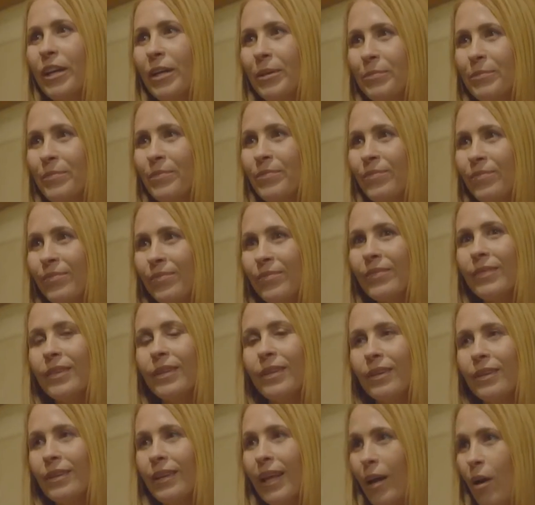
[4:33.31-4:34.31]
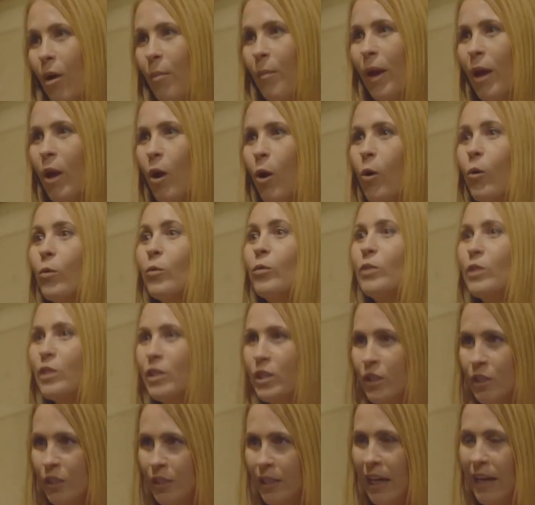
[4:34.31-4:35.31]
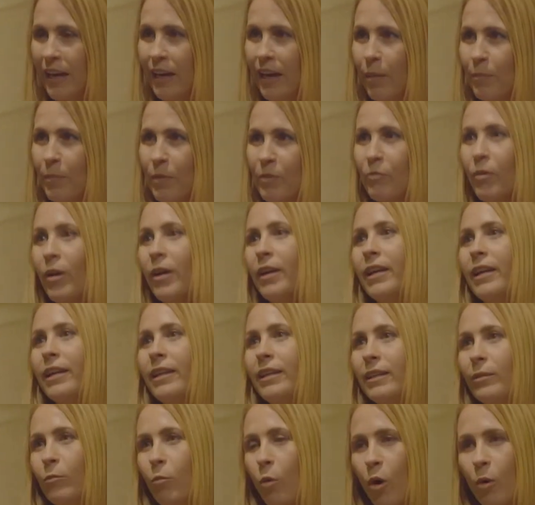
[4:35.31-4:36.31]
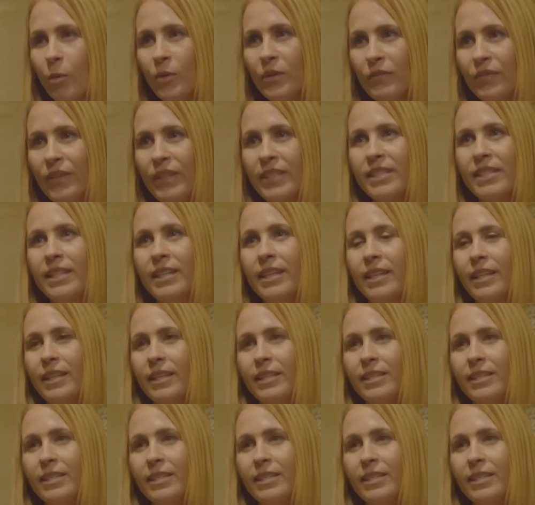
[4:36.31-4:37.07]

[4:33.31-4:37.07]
community in order to bring that virtualization value to bear for them.